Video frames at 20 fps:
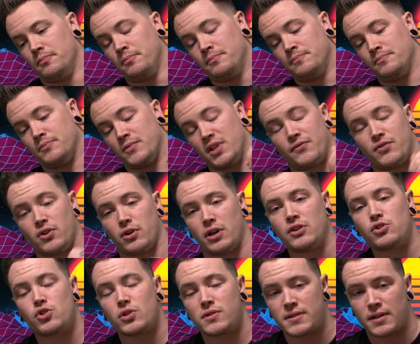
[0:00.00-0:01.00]
if you're
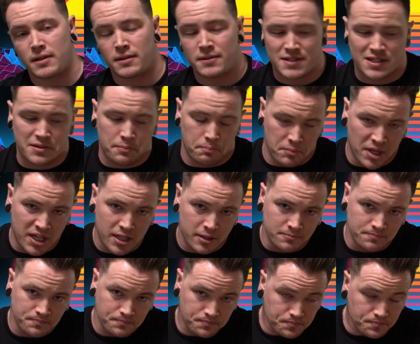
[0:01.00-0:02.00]
interested in submitting
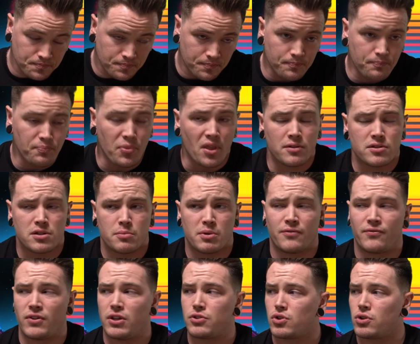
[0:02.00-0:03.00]
to be
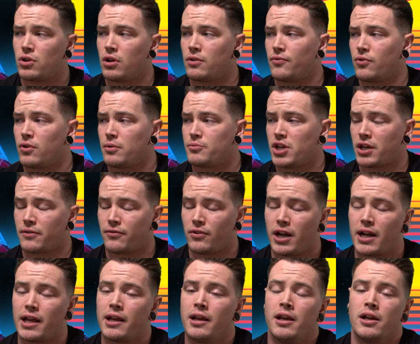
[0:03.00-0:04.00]
featured on Form Check
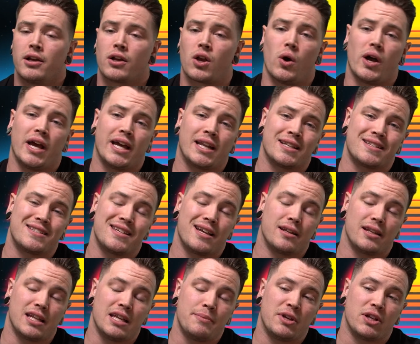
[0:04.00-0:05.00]
Friday, go ahead and send
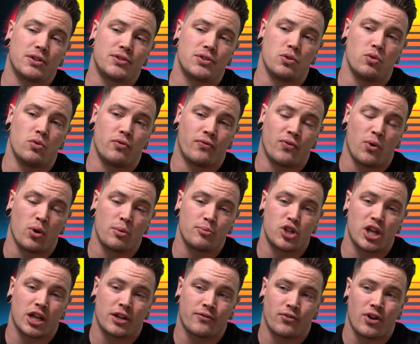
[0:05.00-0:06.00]
an email to
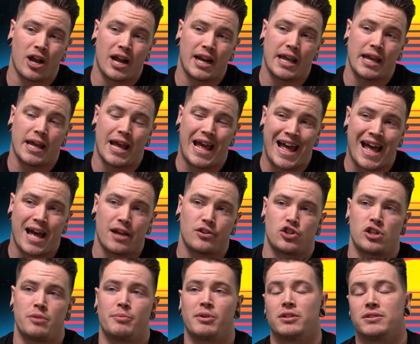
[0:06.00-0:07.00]
formcheckfriday at
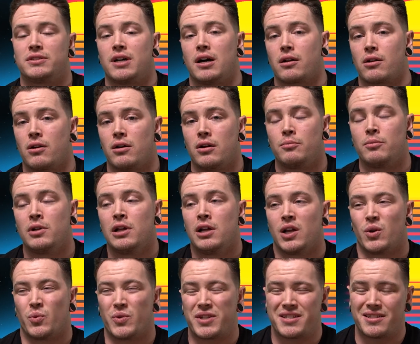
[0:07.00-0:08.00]
gmail.com.
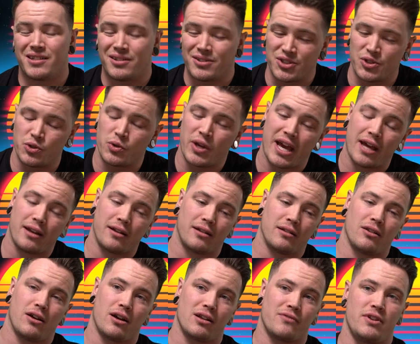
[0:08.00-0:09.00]
We still do get a
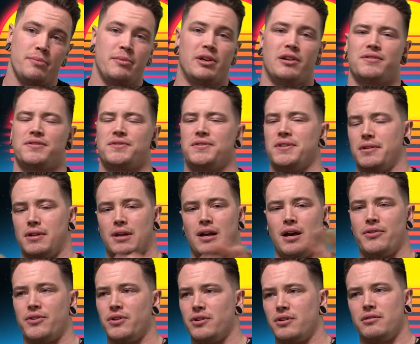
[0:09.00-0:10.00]
lot of emails to
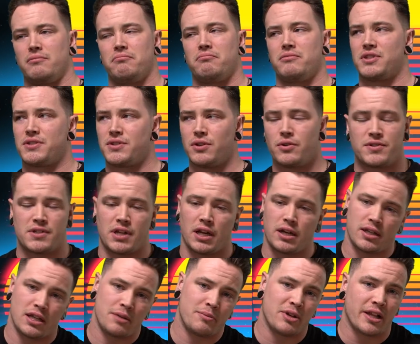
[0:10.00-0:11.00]
other
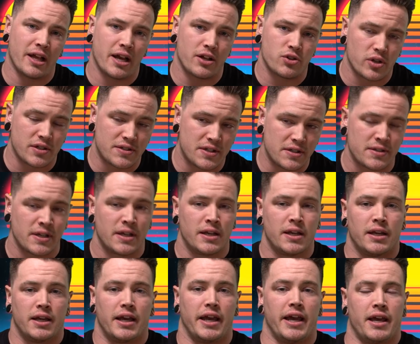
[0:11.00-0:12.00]
associated email addresses,
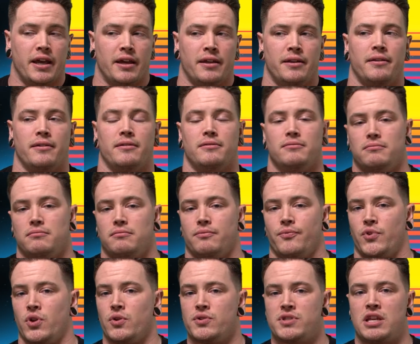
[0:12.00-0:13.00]
and
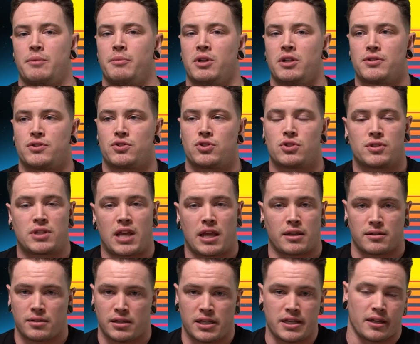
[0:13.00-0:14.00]
those emails just
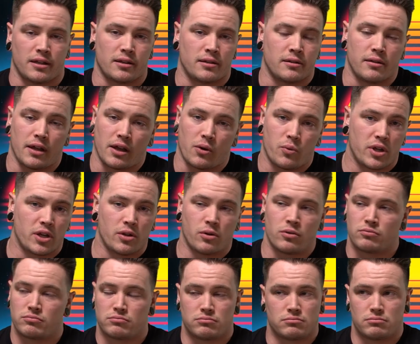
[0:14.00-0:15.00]
get deleted. Like we
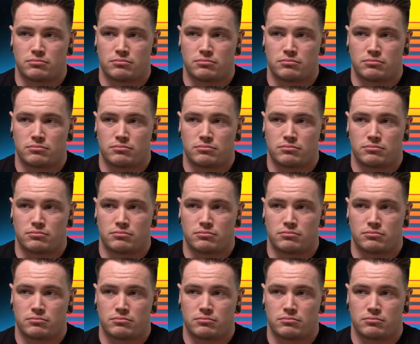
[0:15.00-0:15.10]
don't